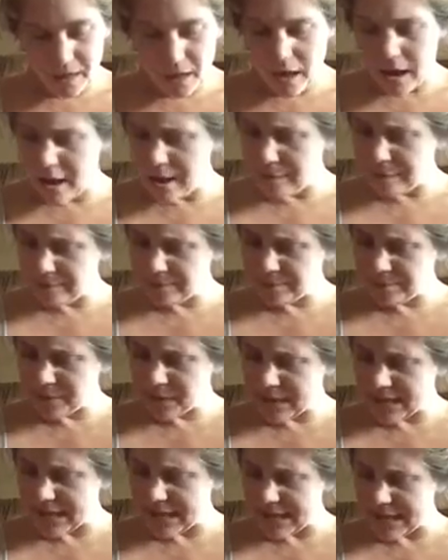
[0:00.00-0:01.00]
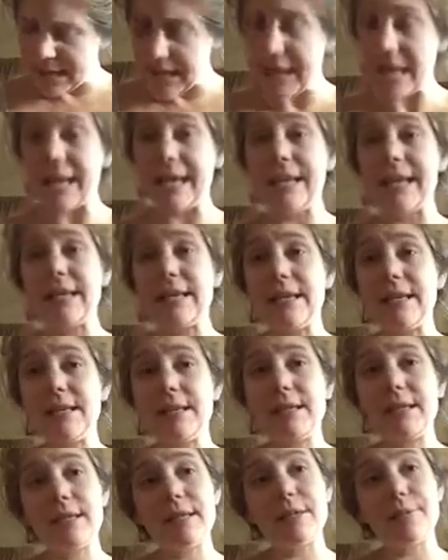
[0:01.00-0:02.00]
Let's see.
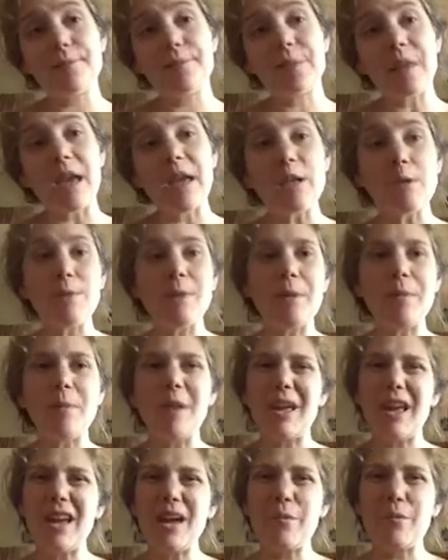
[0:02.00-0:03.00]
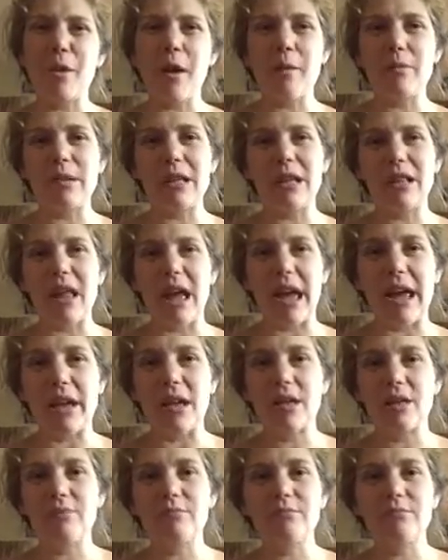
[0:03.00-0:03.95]
He's been peeing probably like